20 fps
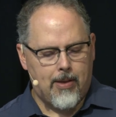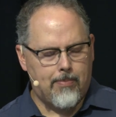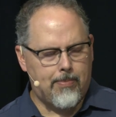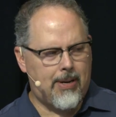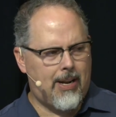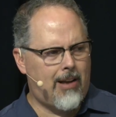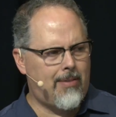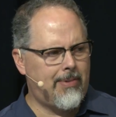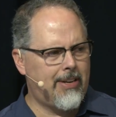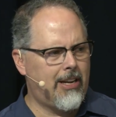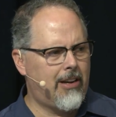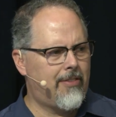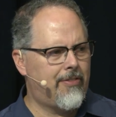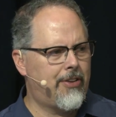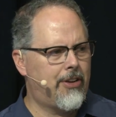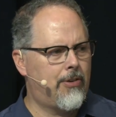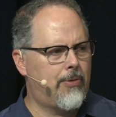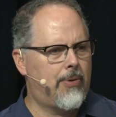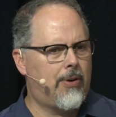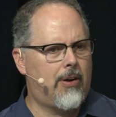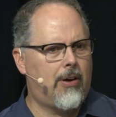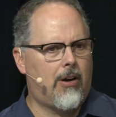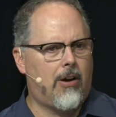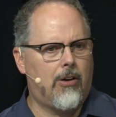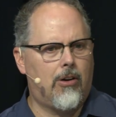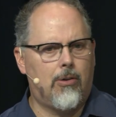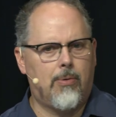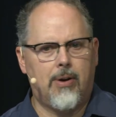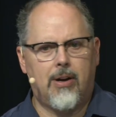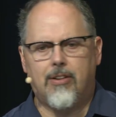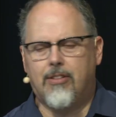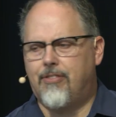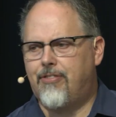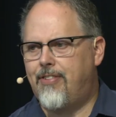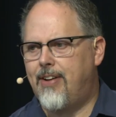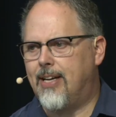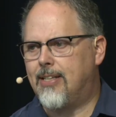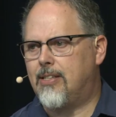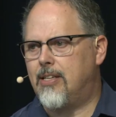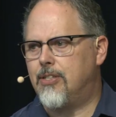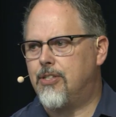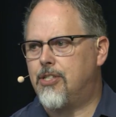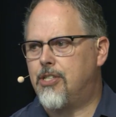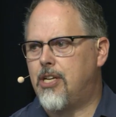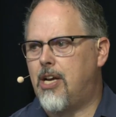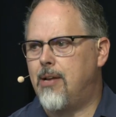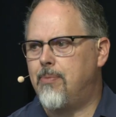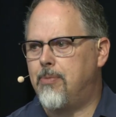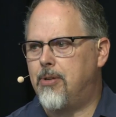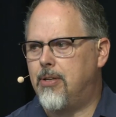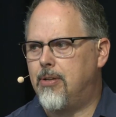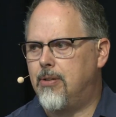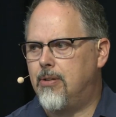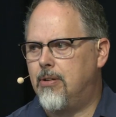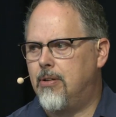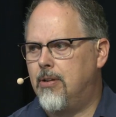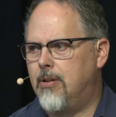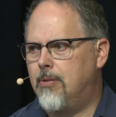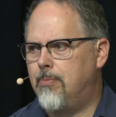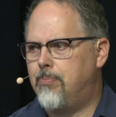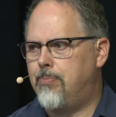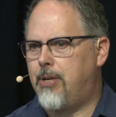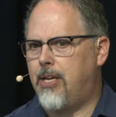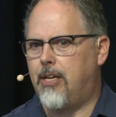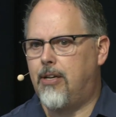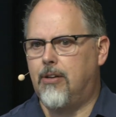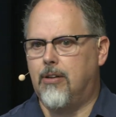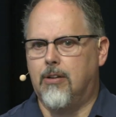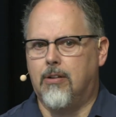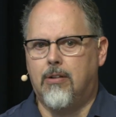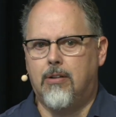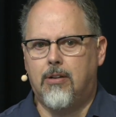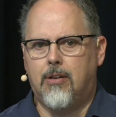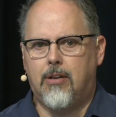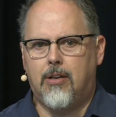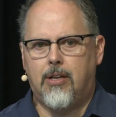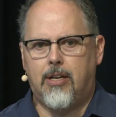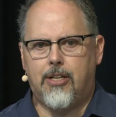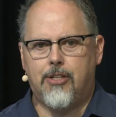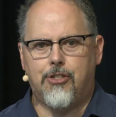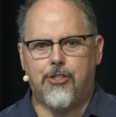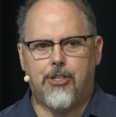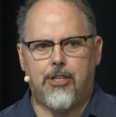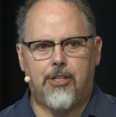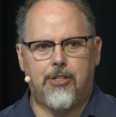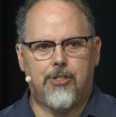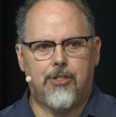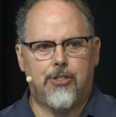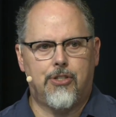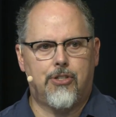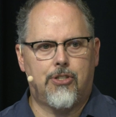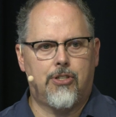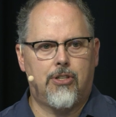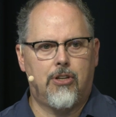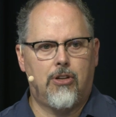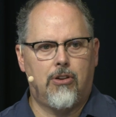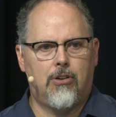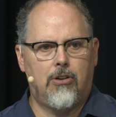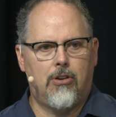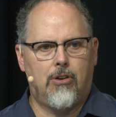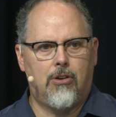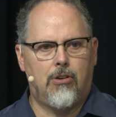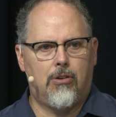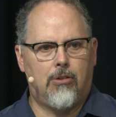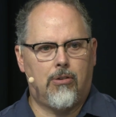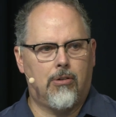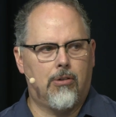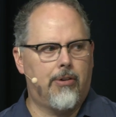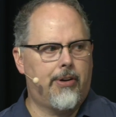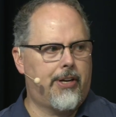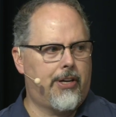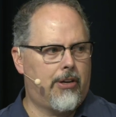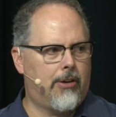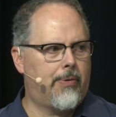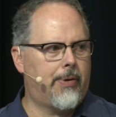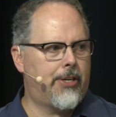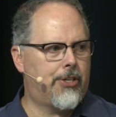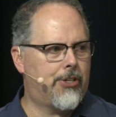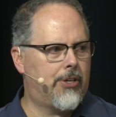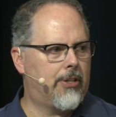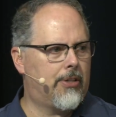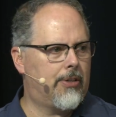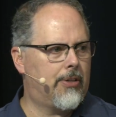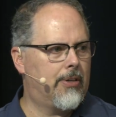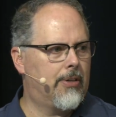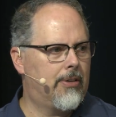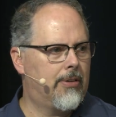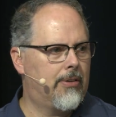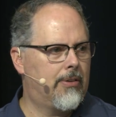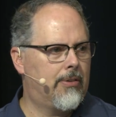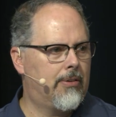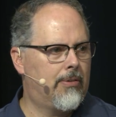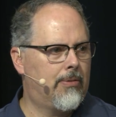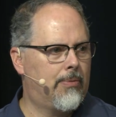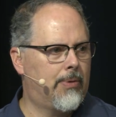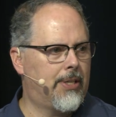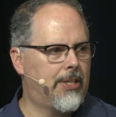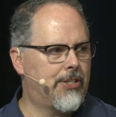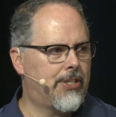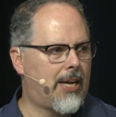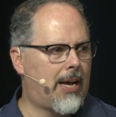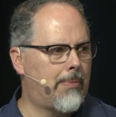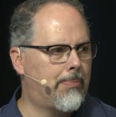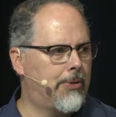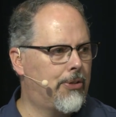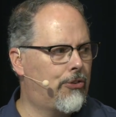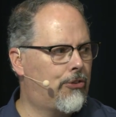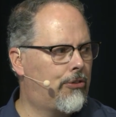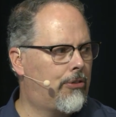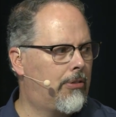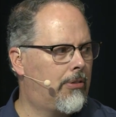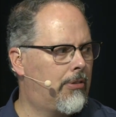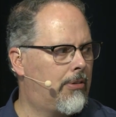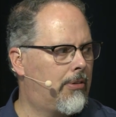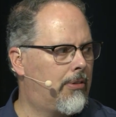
But how many of you are aware of the fact that Simon, Peter, and Jesus already know each other when this happens?